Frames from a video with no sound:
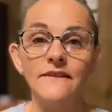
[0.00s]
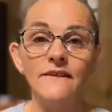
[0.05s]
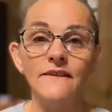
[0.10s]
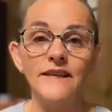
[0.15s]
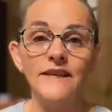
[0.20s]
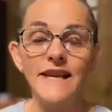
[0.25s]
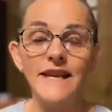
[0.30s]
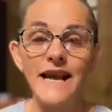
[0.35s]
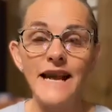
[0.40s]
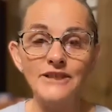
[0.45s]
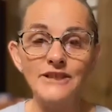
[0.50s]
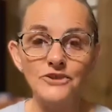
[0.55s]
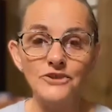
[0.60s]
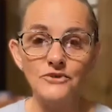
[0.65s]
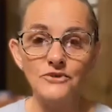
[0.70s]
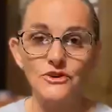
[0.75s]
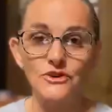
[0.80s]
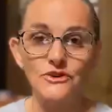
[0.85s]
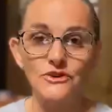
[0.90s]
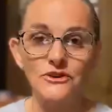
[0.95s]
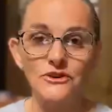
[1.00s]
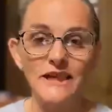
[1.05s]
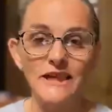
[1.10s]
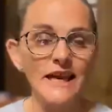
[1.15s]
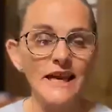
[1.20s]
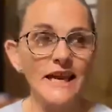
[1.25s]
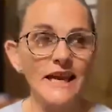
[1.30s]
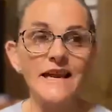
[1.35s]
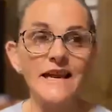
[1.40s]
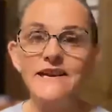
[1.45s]
in the natural.
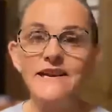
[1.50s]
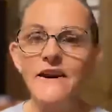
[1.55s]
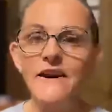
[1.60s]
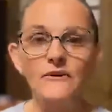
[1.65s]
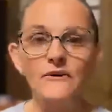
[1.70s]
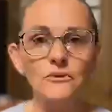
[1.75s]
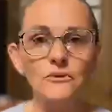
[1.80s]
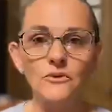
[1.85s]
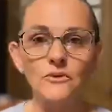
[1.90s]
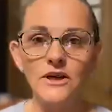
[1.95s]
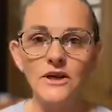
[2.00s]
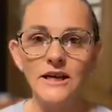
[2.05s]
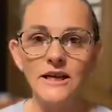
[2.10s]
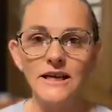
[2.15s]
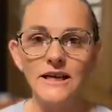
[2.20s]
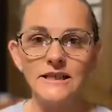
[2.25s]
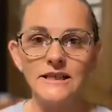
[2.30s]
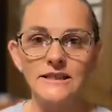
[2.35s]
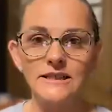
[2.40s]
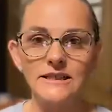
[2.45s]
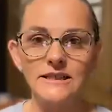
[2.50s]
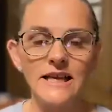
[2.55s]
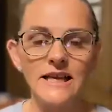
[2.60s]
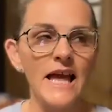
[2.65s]
It never was.